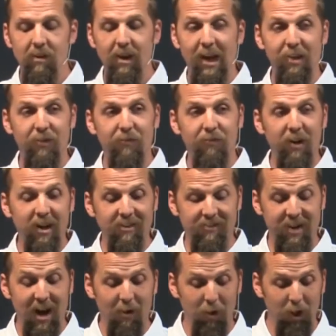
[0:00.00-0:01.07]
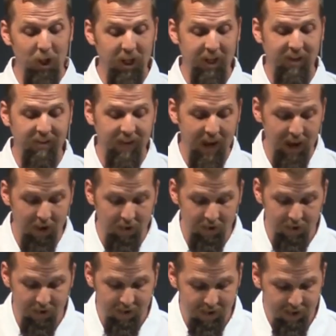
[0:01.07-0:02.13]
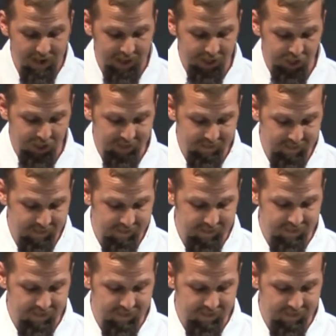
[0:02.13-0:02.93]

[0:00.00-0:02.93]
And the friends now are looking down at Jesus.